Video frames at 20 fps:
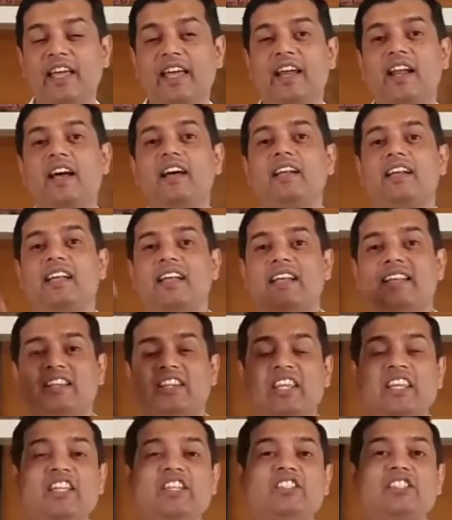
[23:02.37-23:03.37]
There are
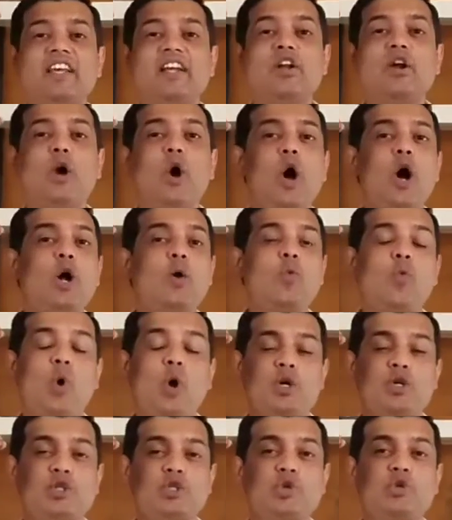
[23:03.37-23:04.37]
things that God
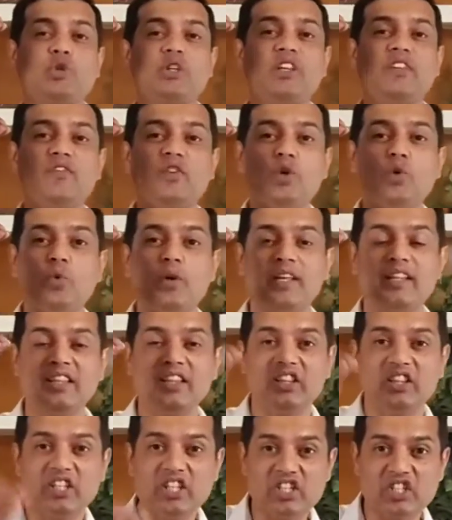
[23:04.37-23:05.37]
wants to give you
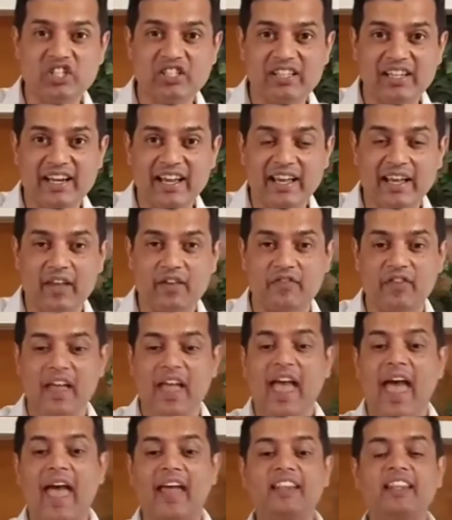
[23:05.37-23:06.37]
in this life.
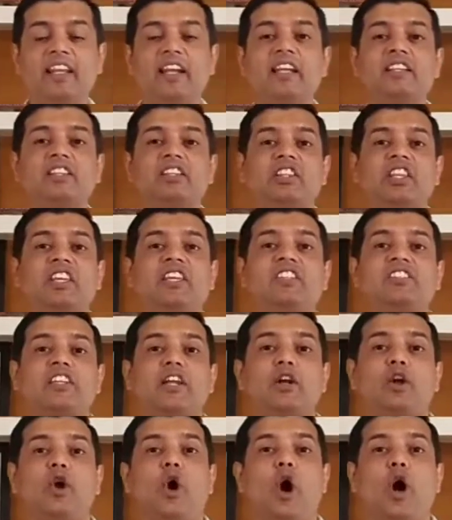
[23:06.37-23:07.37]
And there are things
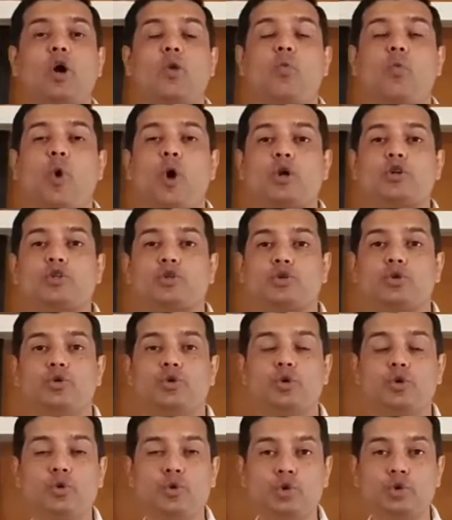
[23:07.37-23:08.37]
that God wants
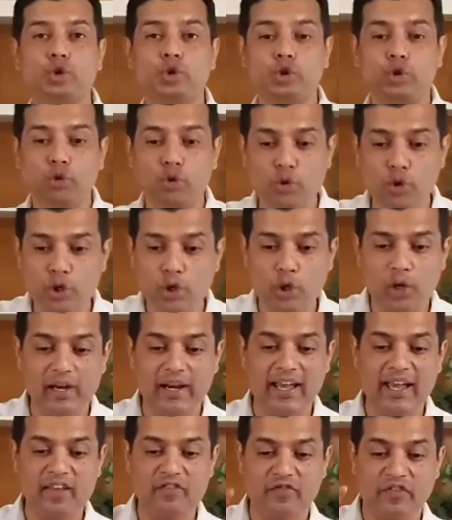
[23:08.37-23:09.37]
to do through your
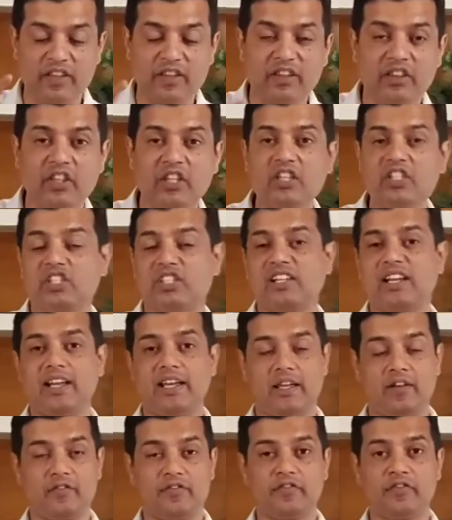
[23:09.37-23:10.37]
life in this
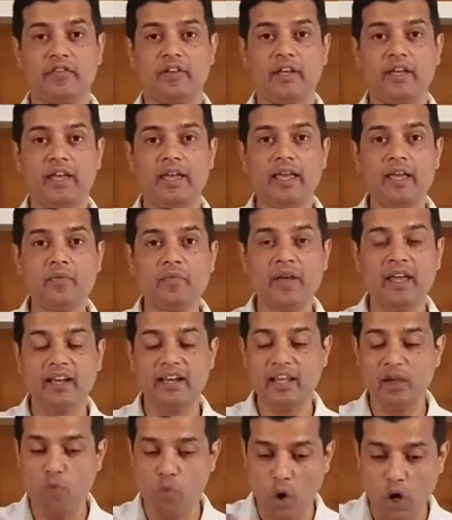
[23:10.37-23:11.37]
life.
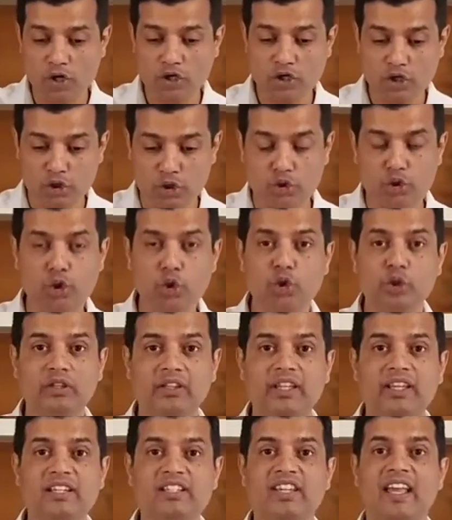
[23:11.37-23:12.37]
Amen. He wants to
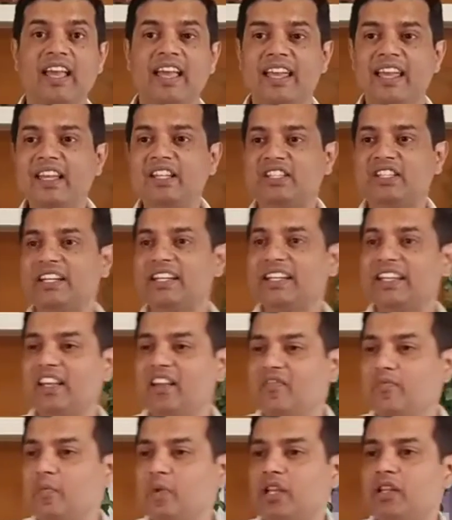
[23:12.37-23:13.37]
do things. He said,
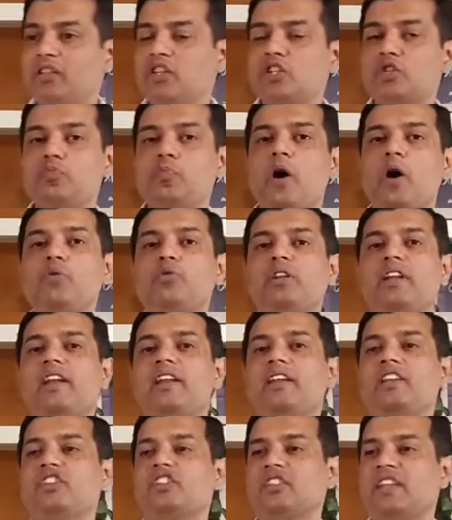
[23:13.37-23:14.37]
give me this mountain.
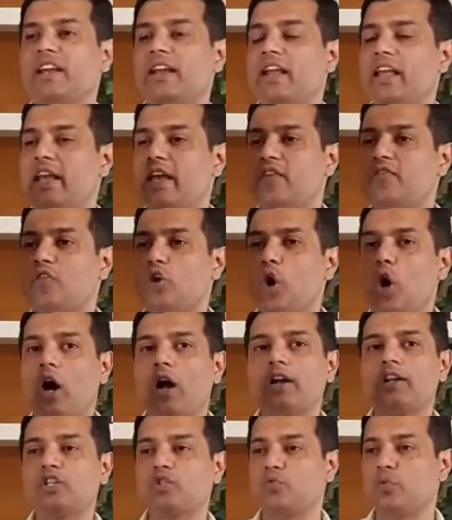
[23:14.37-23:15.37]
And he said, if
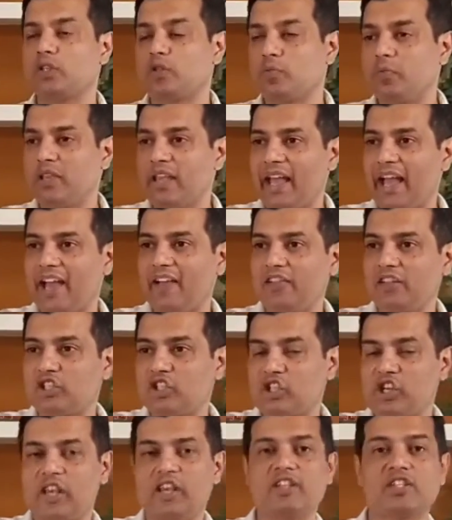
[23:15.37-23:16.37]
God is with me, I will
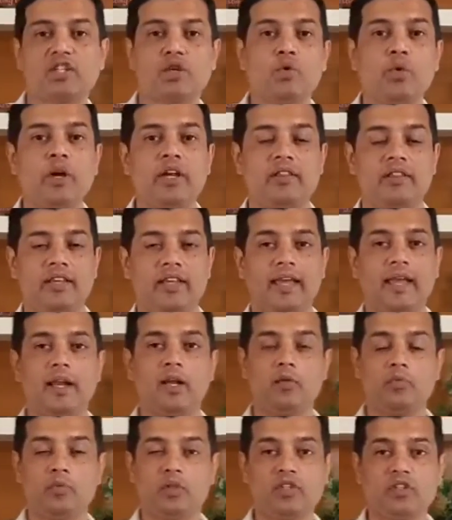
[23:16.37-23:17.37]
chase away the
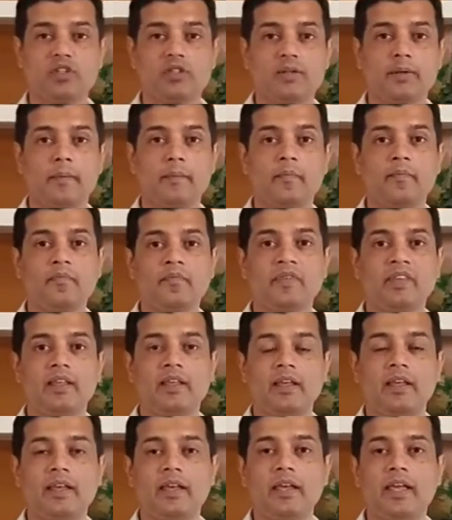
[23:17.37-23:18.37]
enemies.
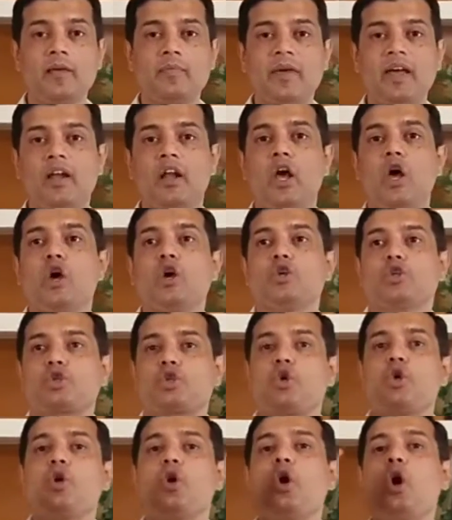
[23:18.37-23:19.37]
Amen.
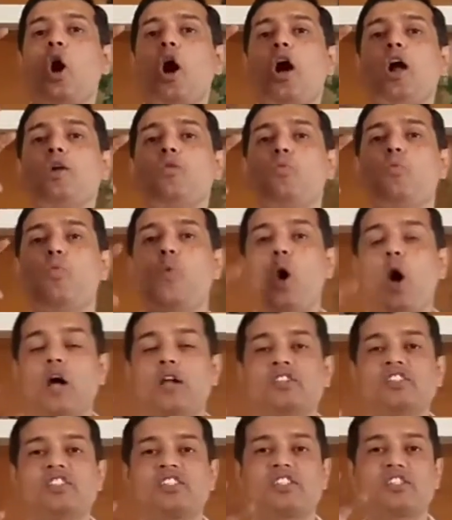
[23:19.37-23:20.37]
So God
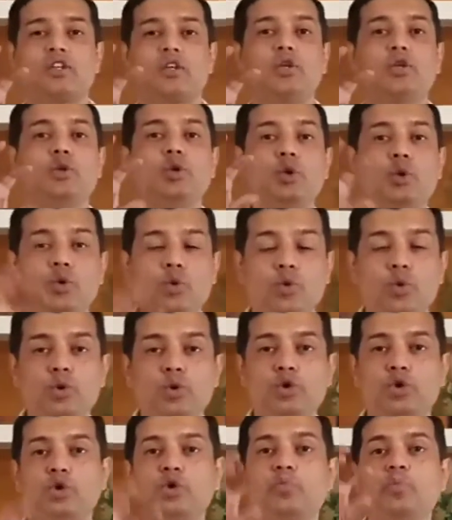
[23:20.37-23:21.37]
wants
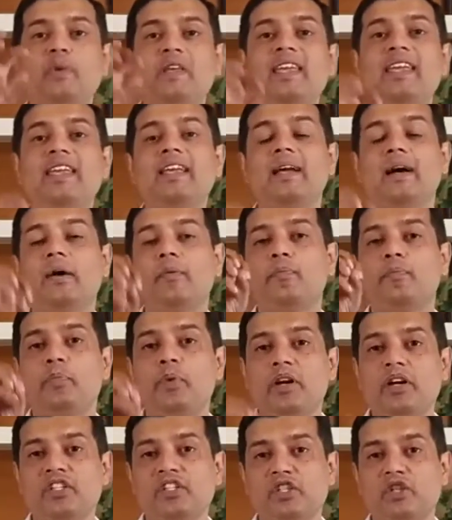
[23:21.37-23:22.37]
you to be a
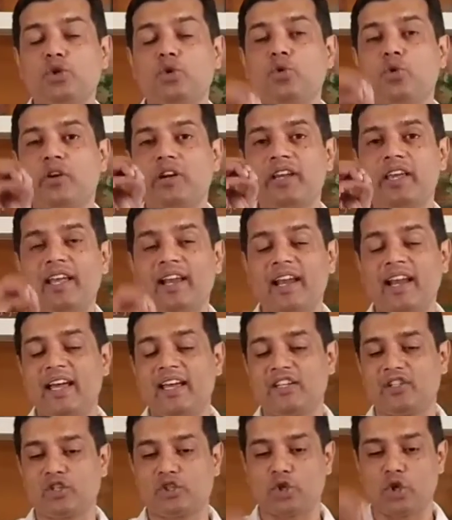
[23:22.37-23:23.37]
person who
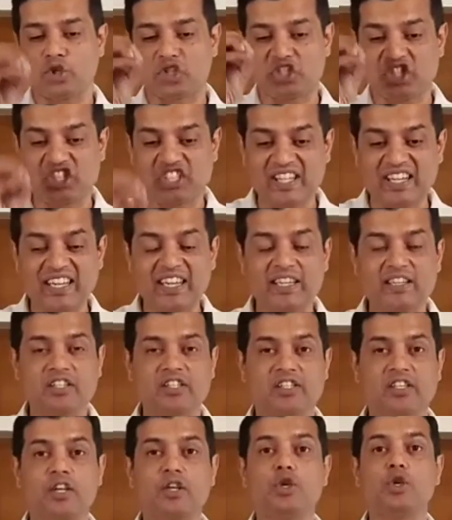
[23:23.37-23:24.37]
realizes or
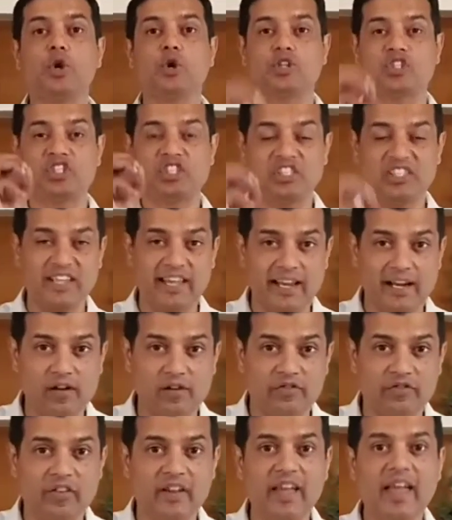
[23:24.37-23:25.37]
sees
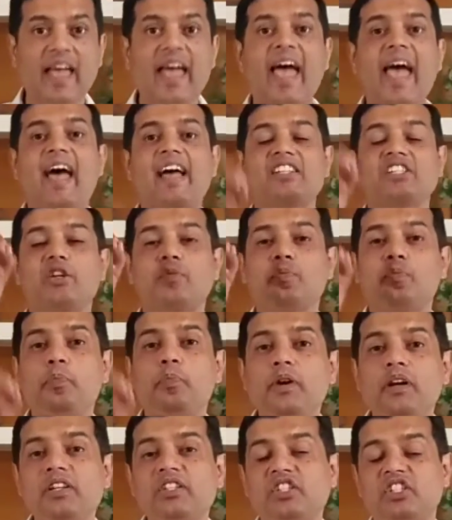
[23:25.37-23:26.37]
yourself as a
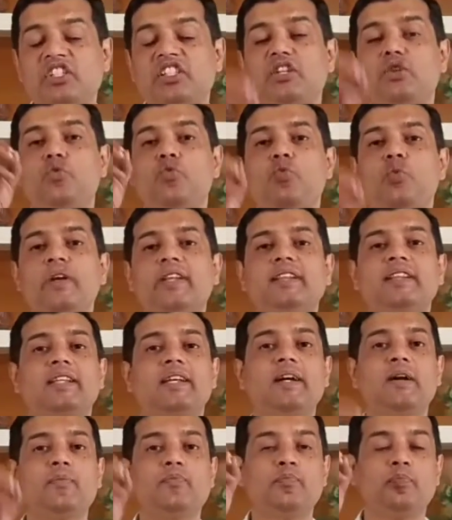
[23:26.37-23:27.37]
person
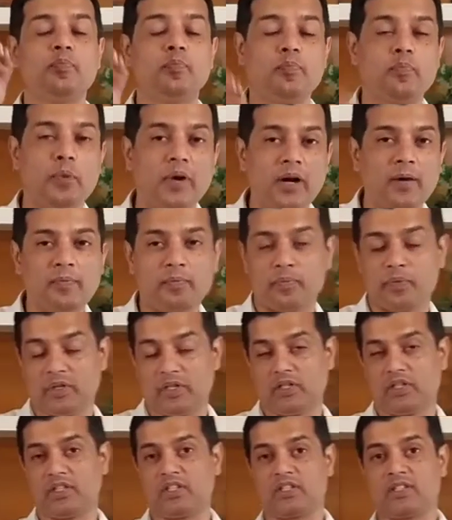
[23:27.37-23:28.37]
with a
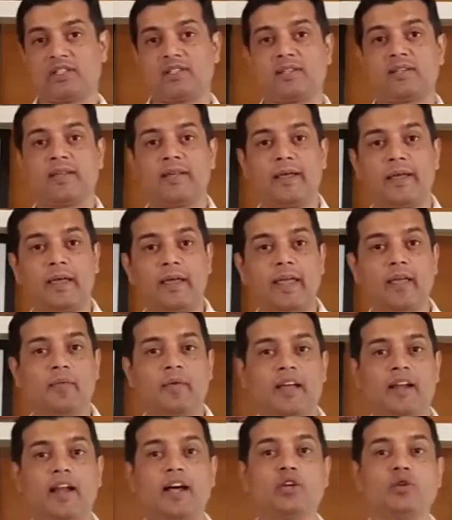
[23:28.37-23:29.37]
purpose.
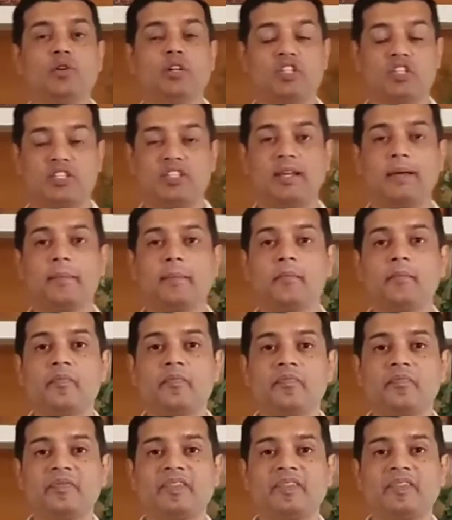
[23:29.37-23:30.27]
Amen. Are you listening?